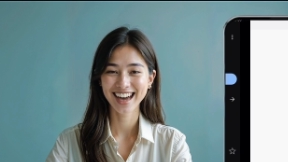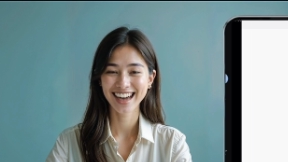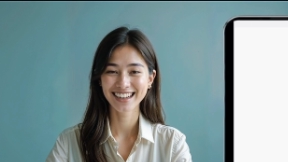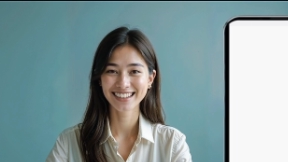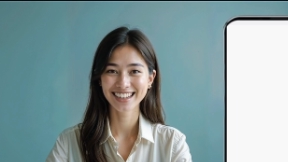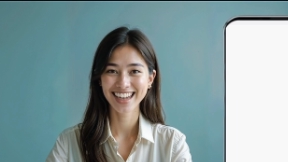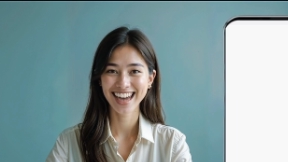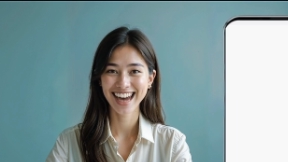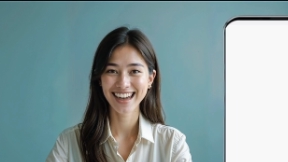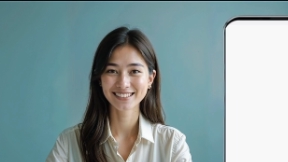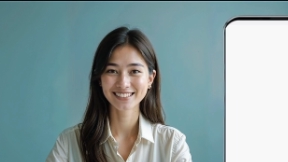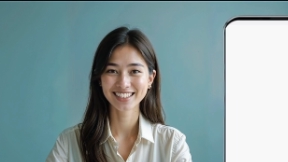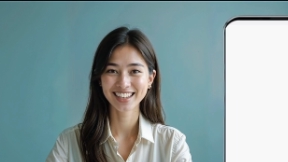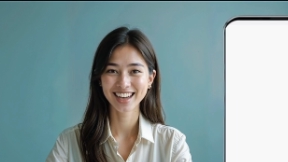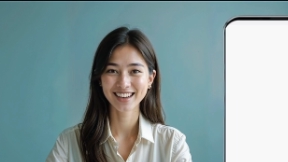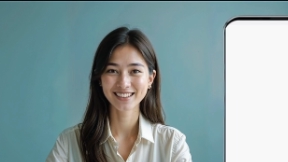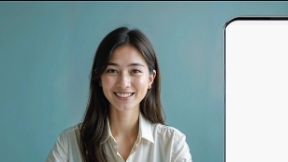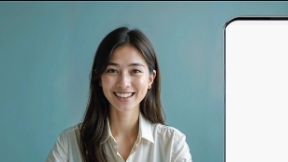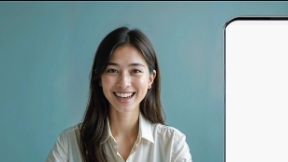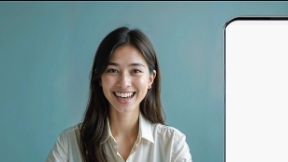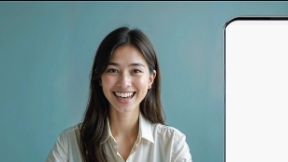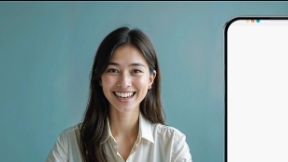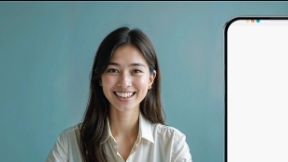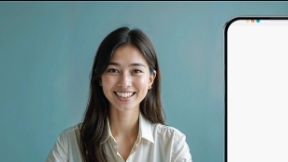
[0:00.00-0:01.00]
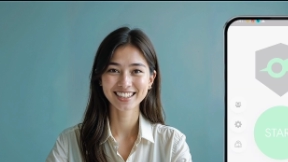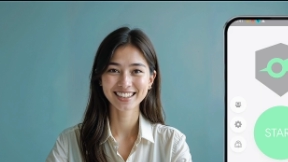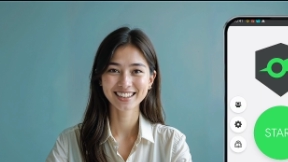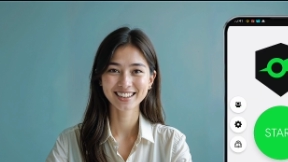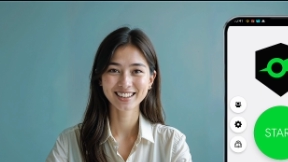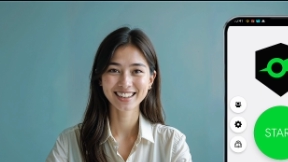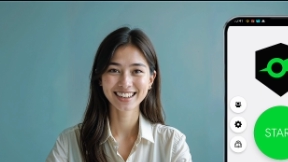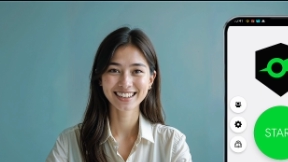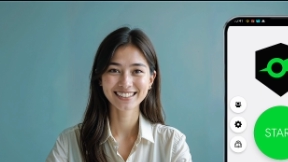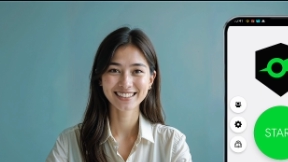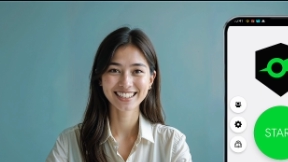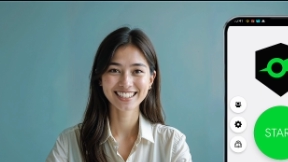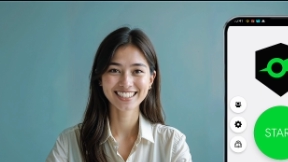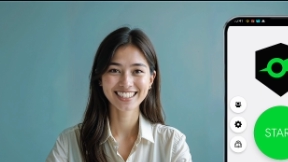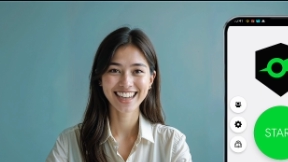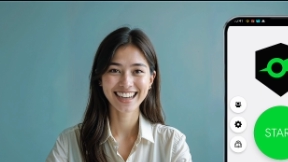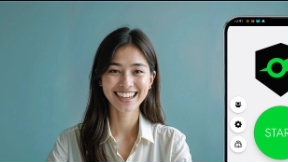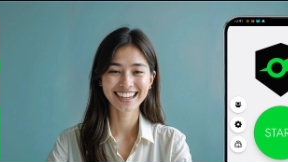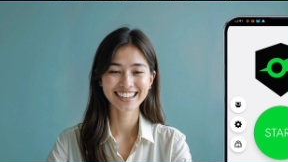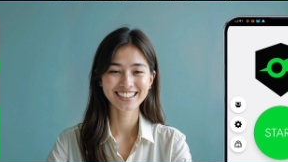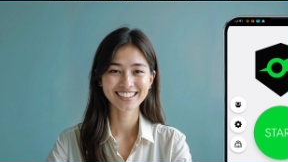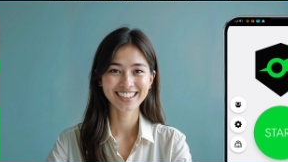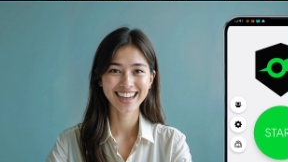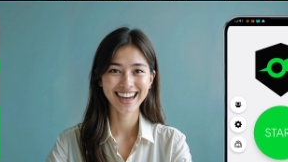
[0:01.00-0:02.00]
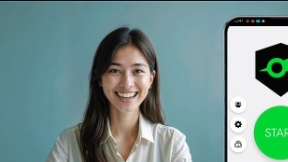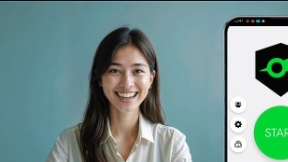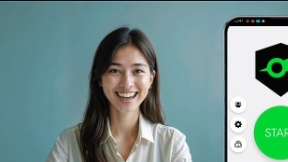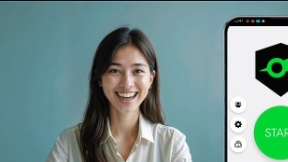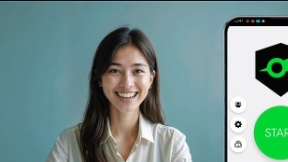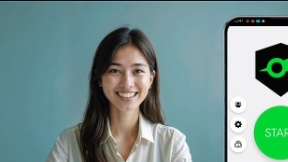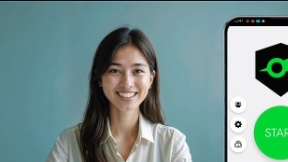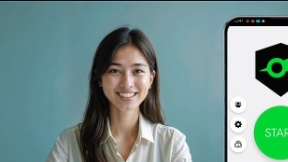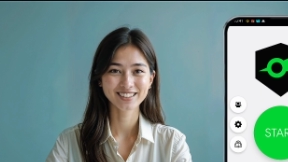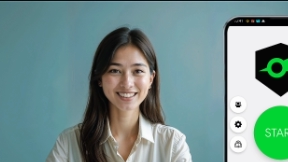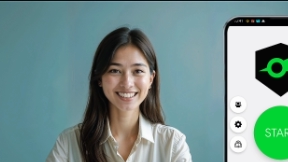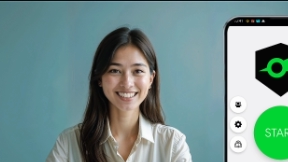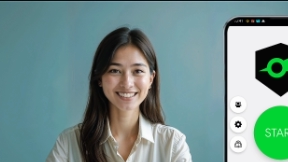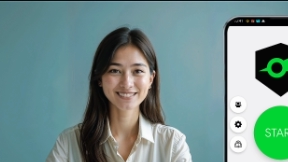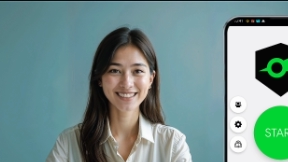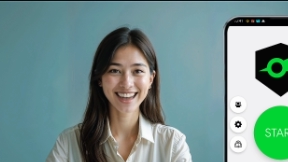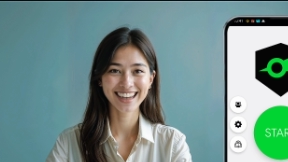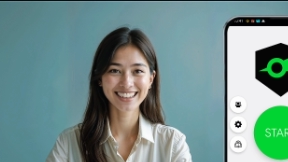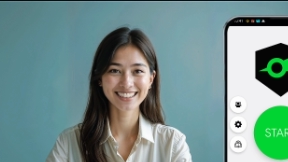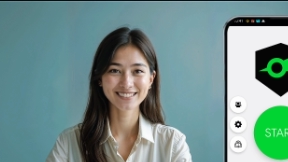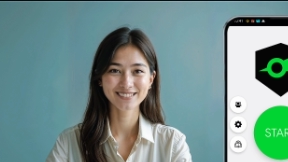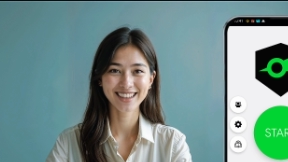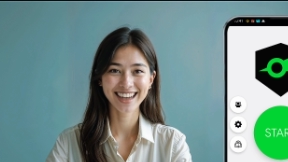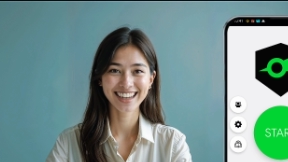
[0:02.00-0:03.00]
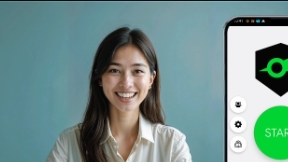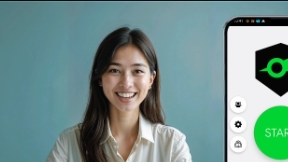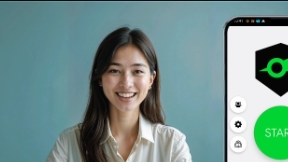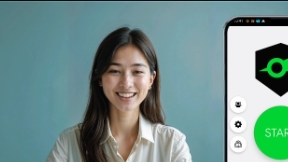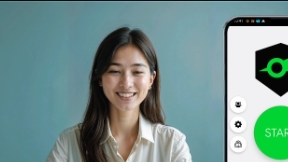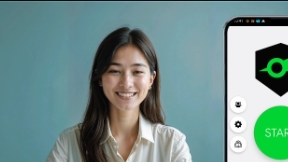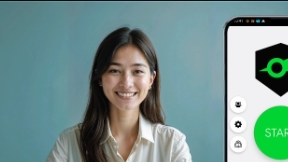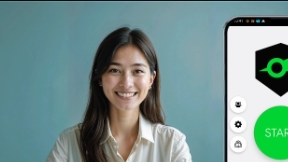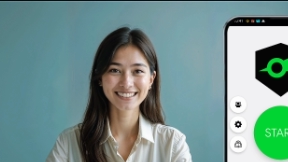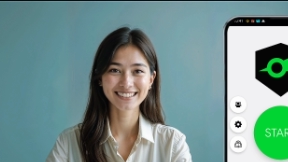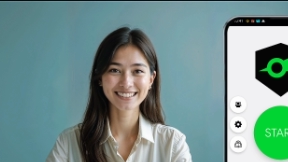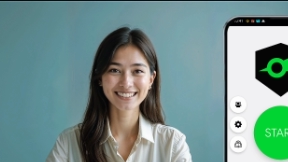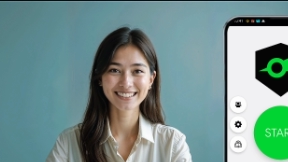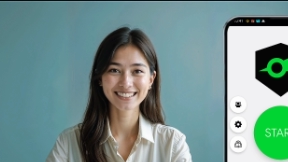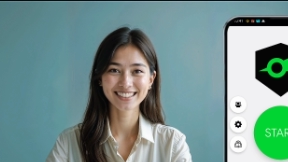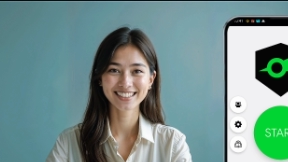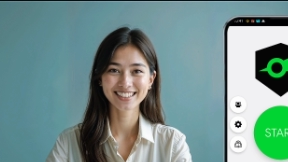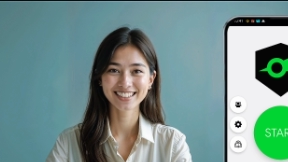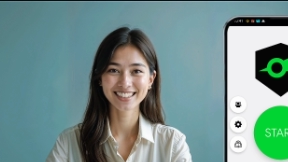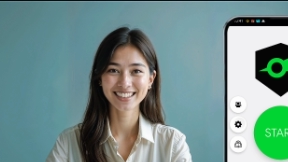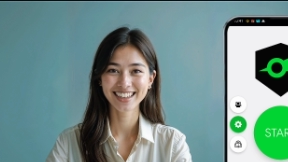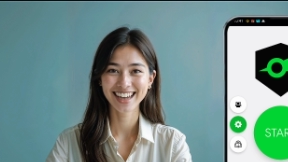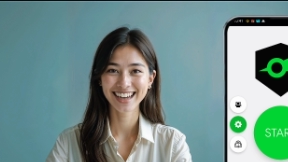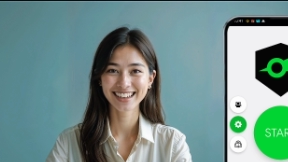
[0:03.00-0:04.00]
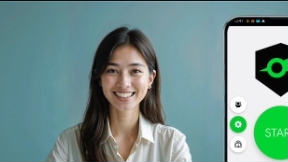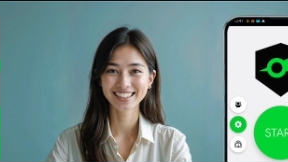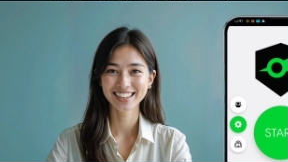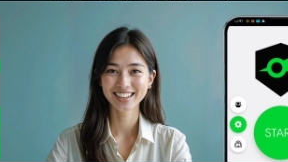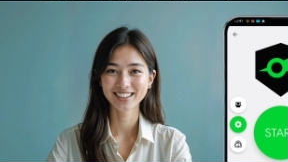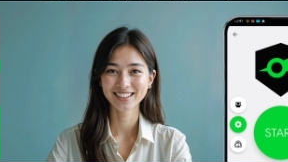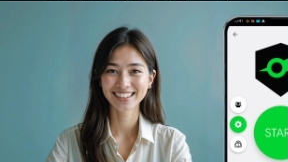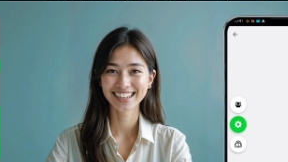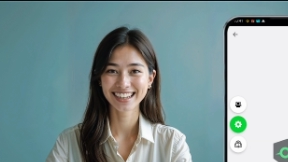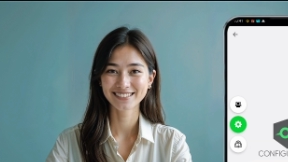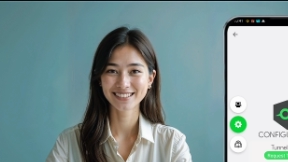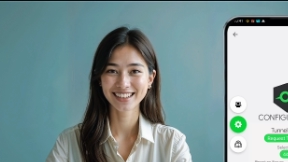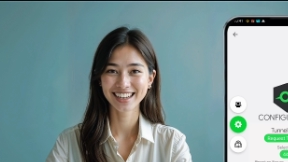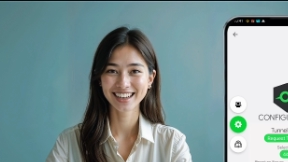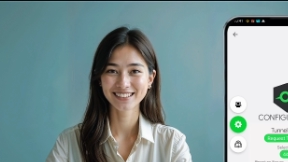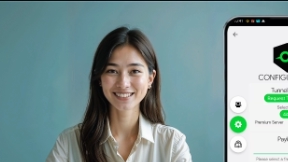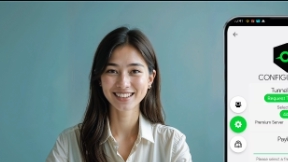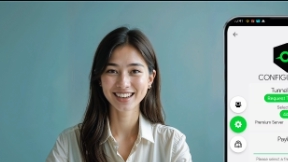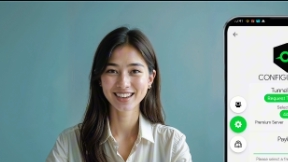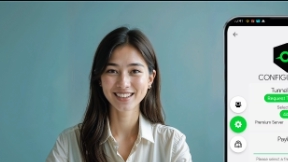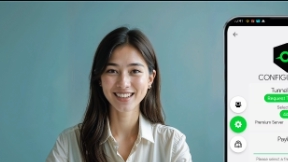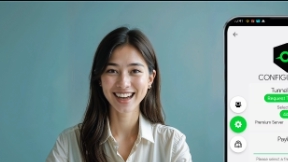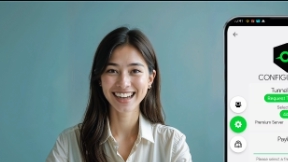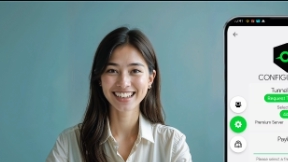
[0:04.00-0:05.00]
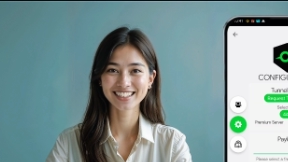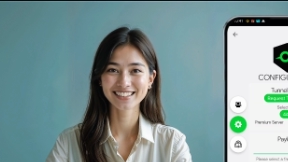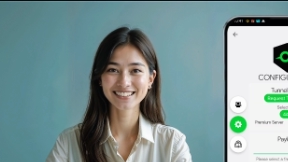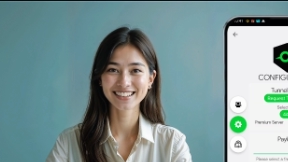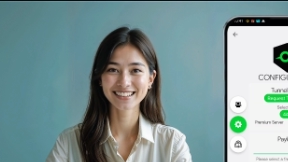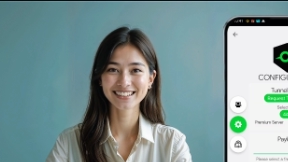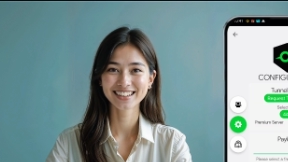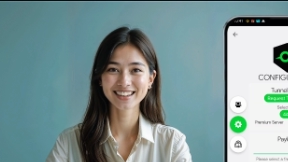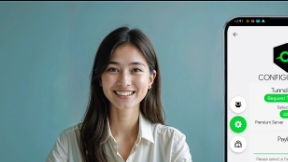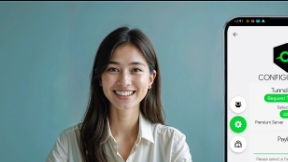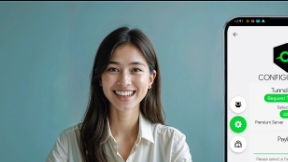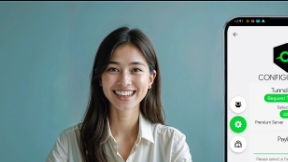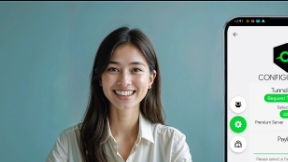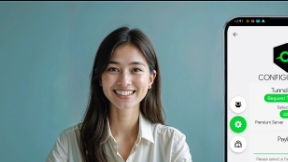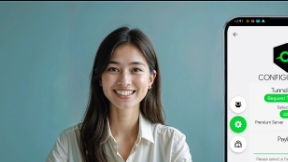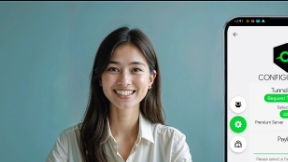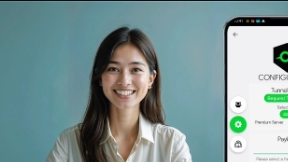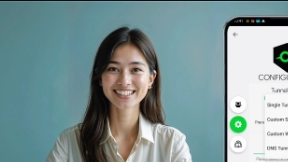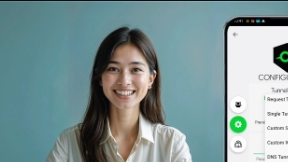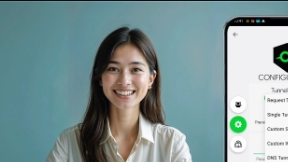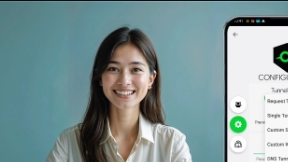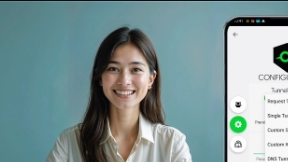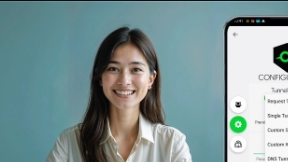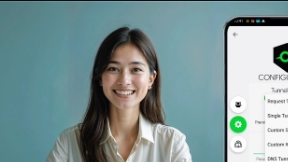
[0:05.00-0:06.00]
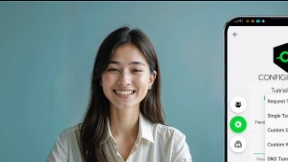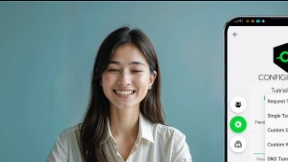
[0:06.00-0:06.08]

On the app's homepage, click the Settings icon to expand the menu. Select UDP Request from the list.